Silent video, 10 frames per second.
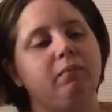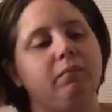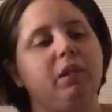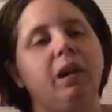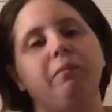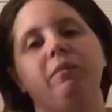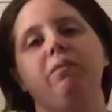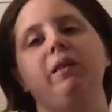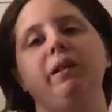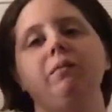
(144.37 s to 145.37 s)
well, I'm
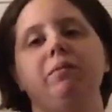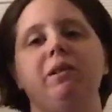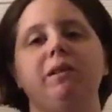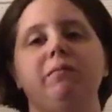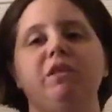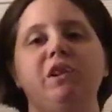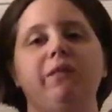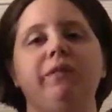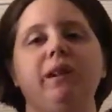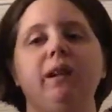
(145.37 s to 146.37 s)
probably going to put some
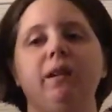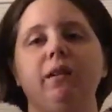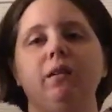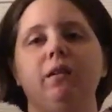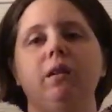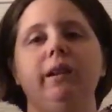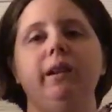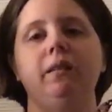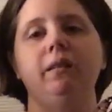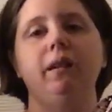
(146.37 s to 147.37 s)
stuff in there, like
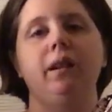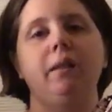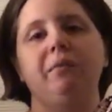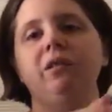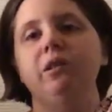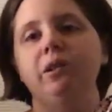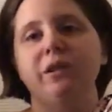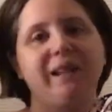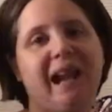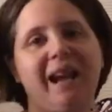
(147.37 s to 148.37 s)
a couple little
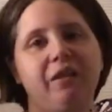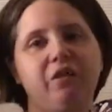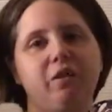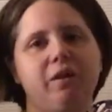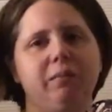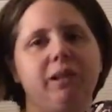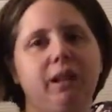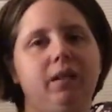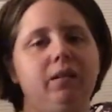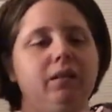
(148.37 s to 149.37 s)
snacks or something.